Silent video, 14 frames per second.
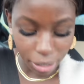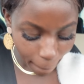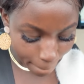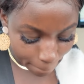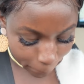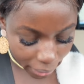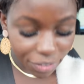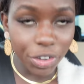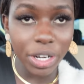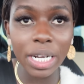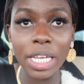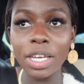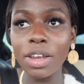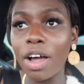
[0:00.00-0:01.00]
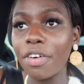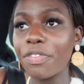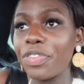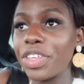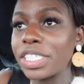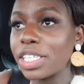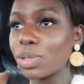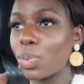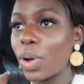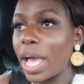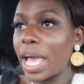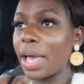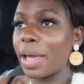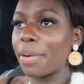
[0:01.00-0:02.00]
Funnily enough, this is
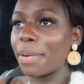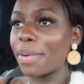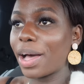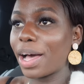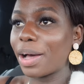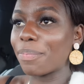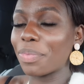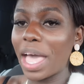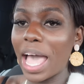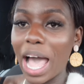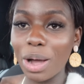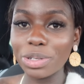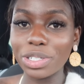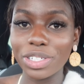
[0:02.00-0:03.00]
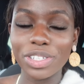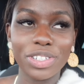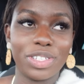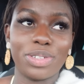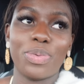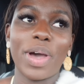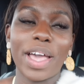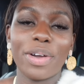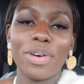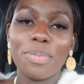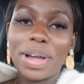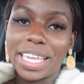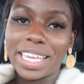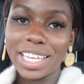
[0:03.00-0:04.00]
where Howden's, where I
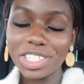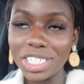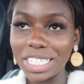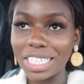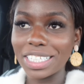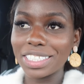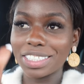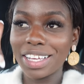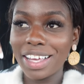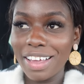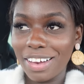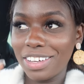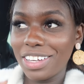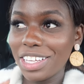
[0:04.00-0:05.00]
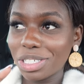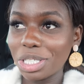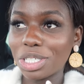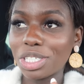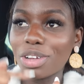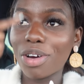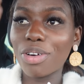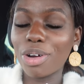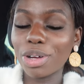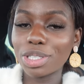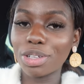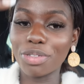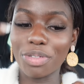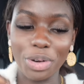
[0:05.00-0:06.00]
got my kitchen, is literally just
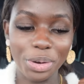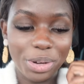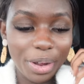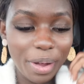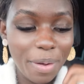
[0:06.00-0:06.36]
across the road.